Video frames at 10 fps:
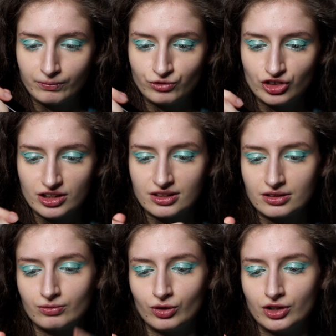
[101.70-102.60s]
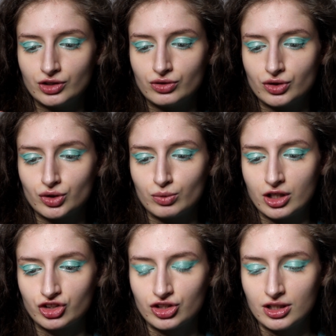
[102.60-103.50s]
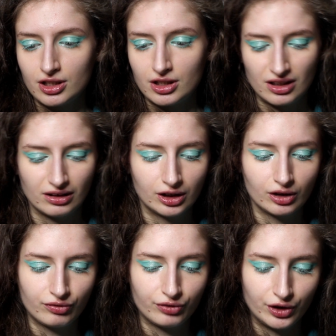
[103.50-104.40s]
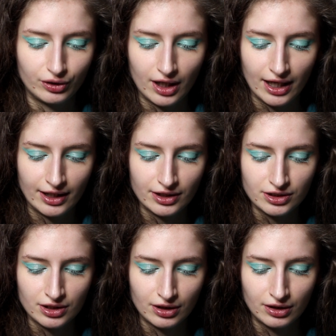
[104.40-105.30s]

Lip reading: just going to swatch a little for you guys.